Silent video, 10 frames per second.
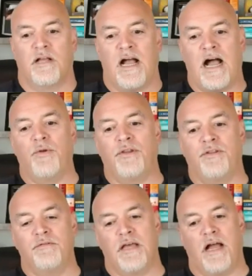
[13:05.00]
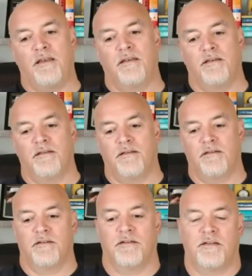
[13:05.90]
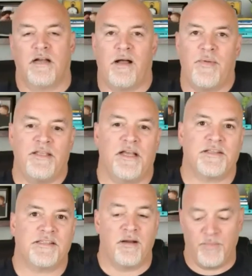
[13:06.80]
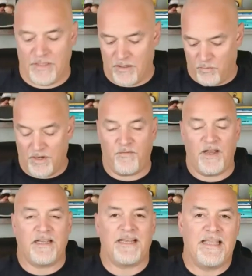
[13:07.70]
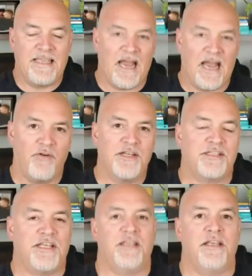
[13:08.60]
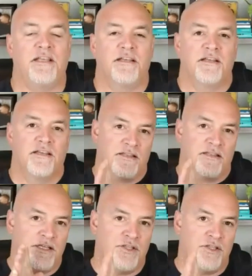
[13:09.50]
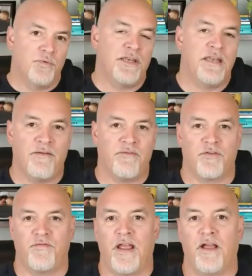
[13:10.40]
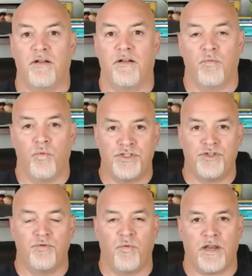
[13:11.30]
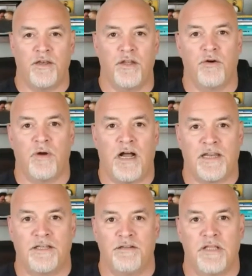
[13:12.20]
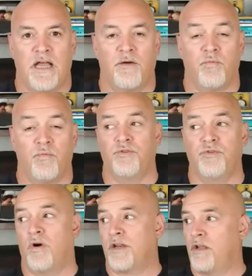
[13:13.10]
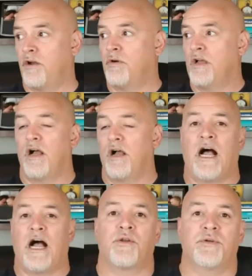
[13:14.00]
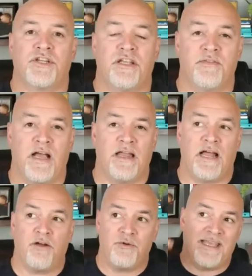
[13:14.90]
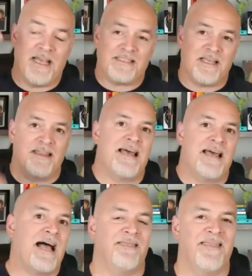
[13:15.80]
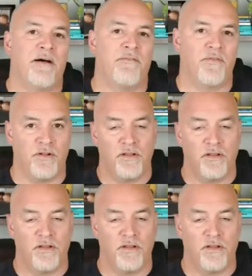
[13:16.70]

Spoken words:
how to do that? Comment yes down below. What if I could guarantee that you would never fail? Would you want to know how to do that? Would you want to know how to achieve that? How to get to that level?